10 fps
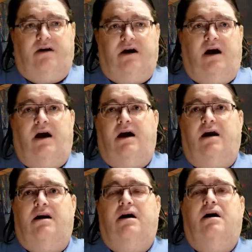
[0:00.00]

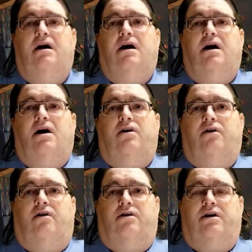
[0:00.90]
and you're
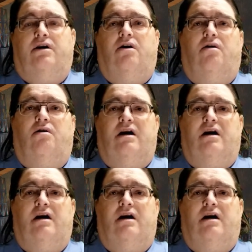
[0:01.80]
all gonna go.